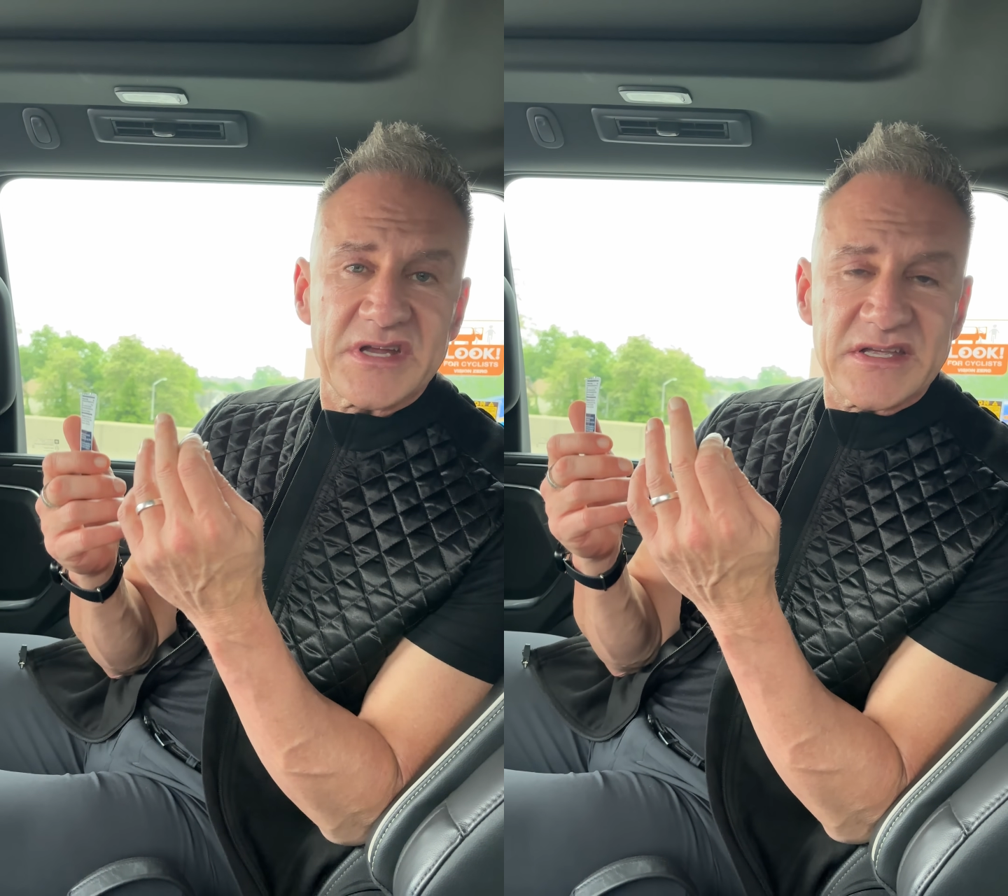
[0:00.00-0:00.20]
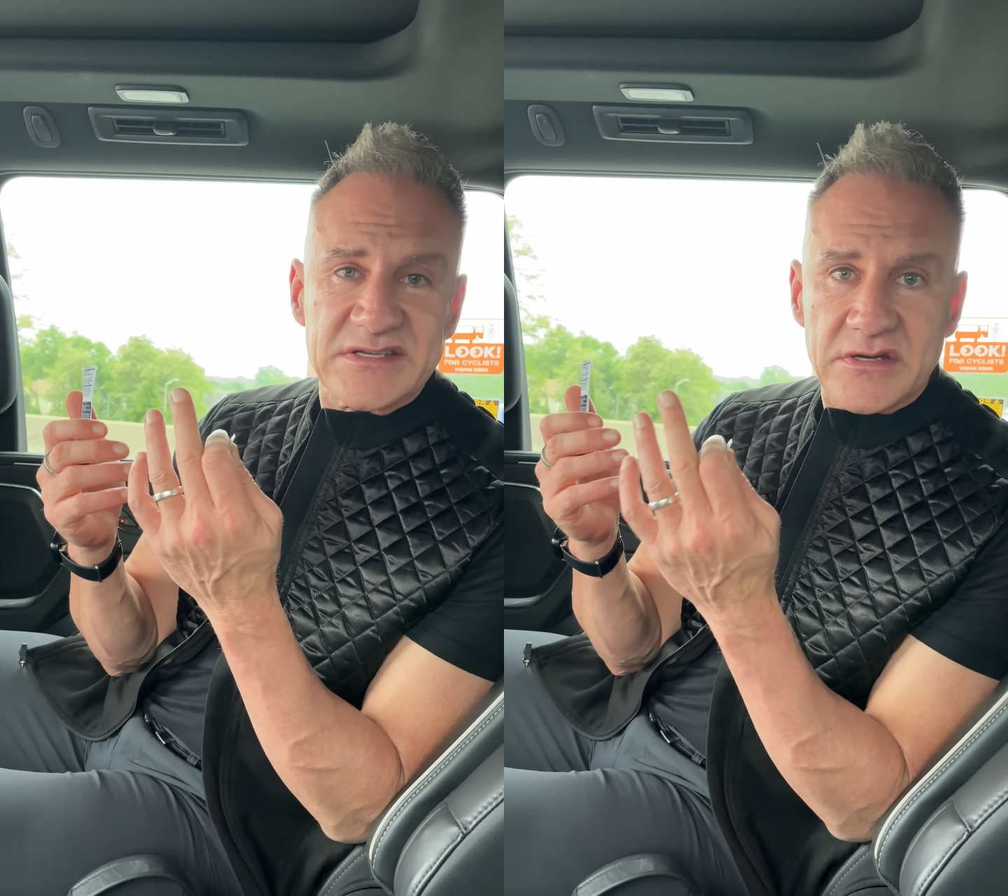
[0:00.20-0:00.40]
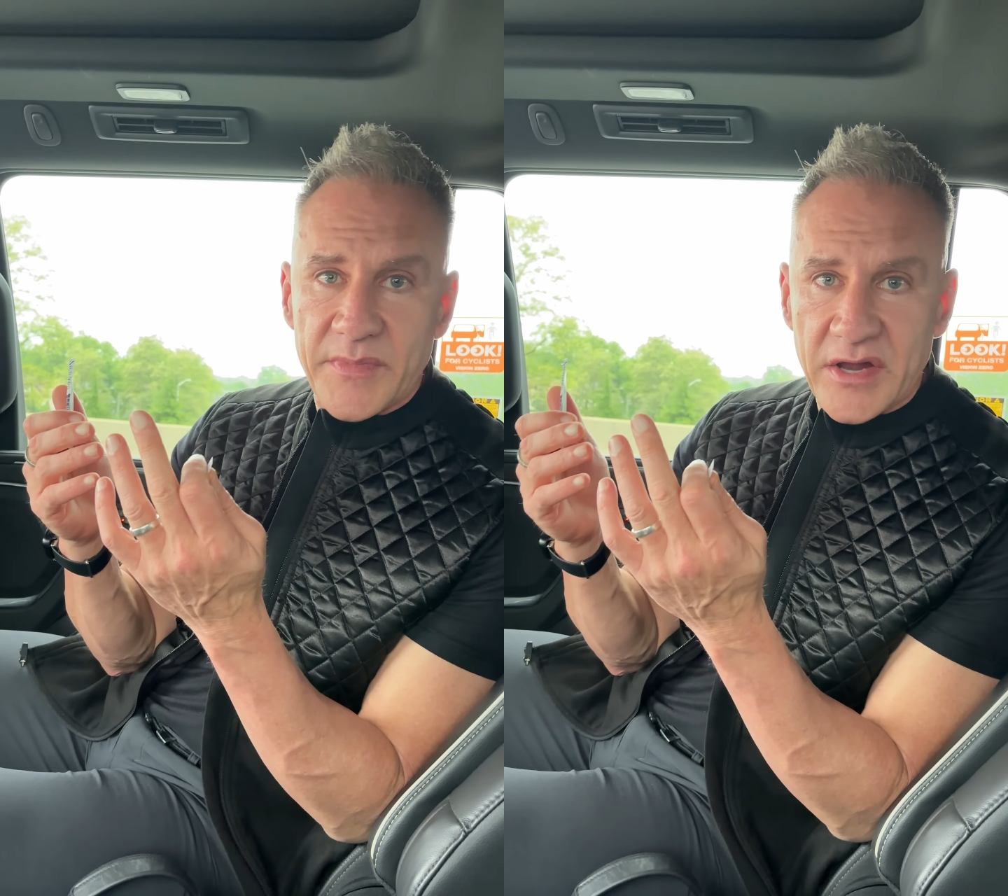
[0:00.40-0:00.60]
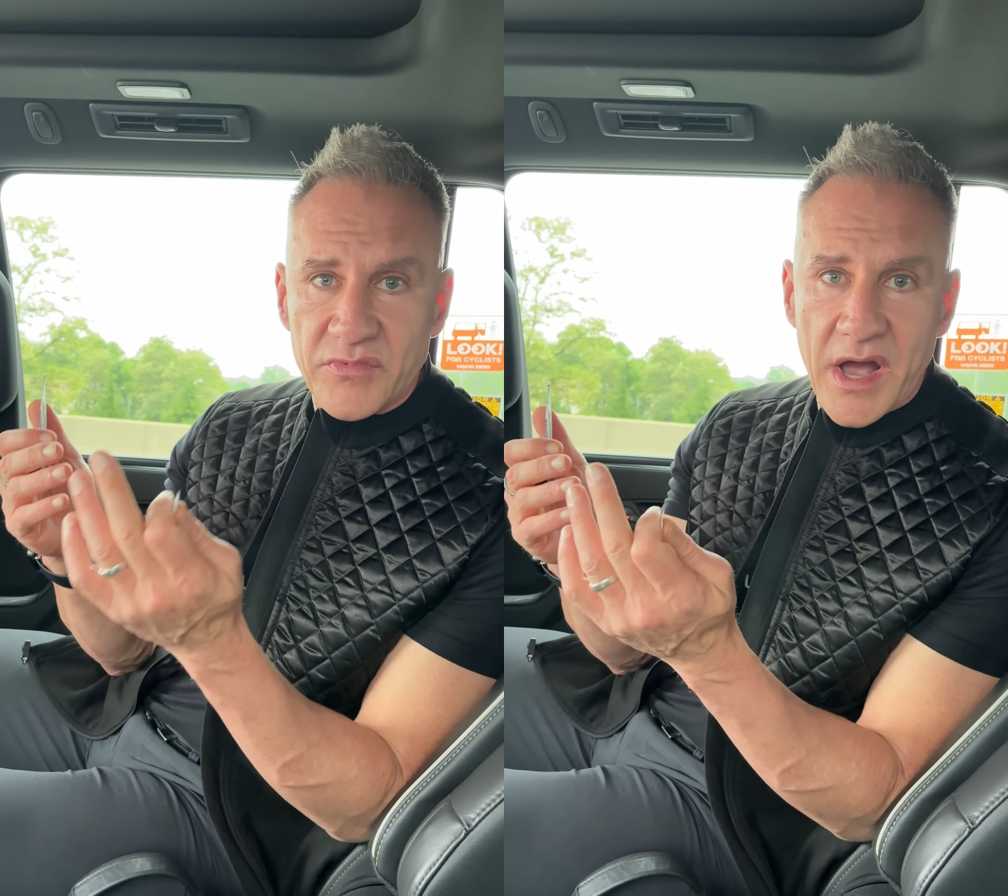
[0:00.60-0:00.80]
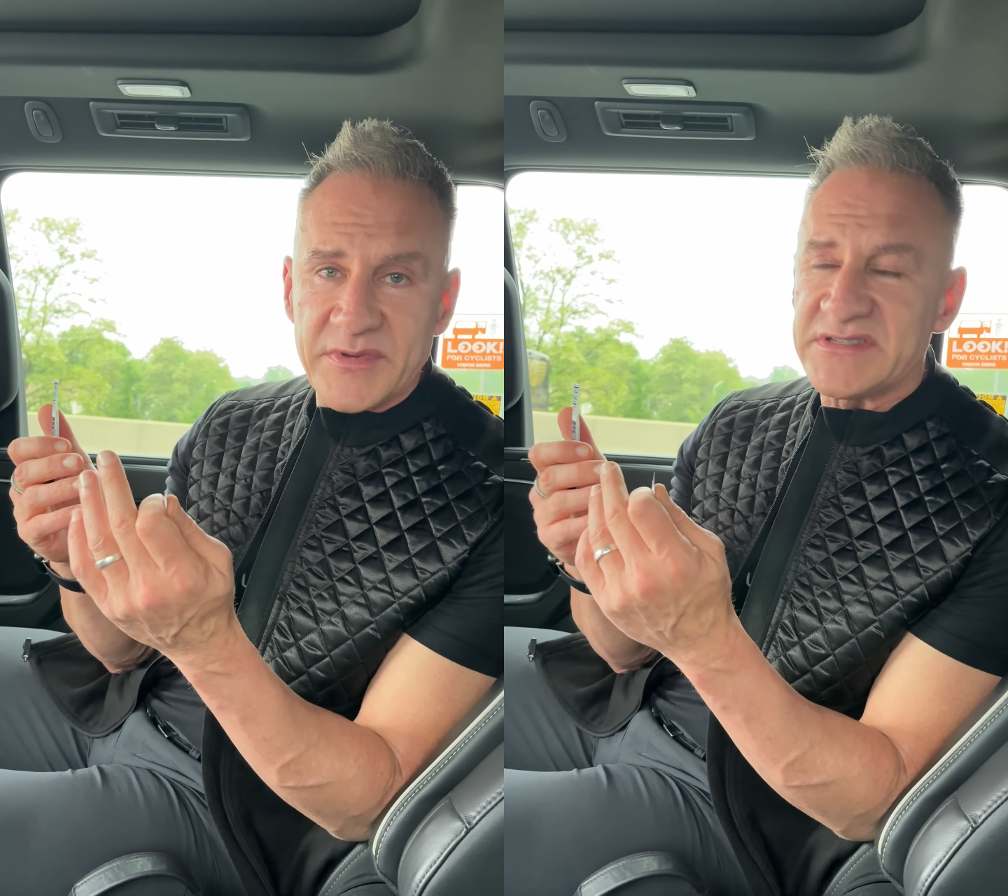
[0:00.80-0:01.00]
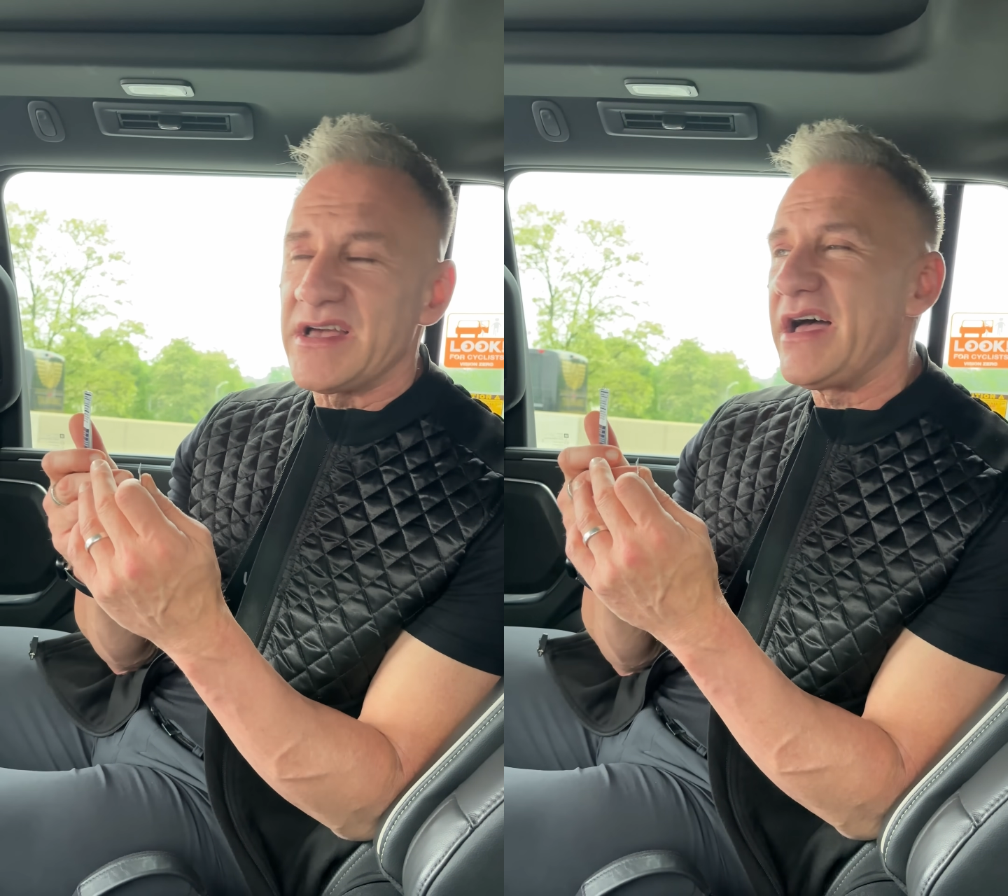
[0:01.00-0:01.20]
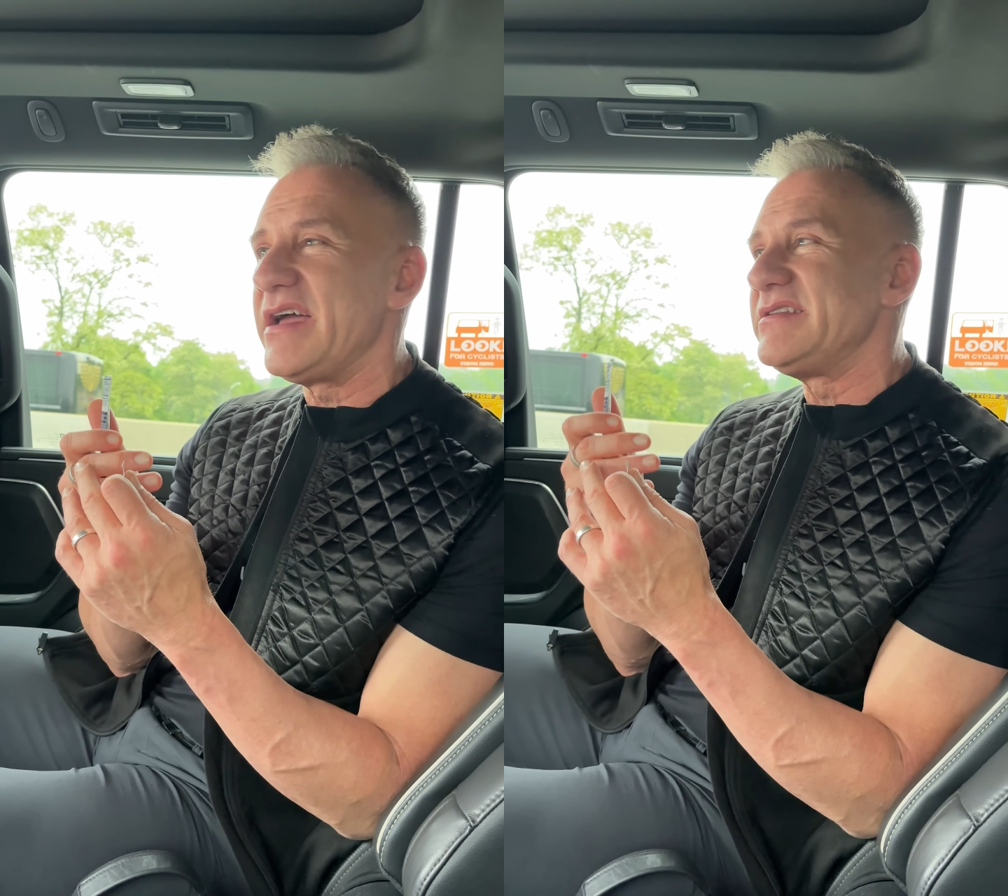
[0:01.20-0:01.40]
nicotinamide riboside,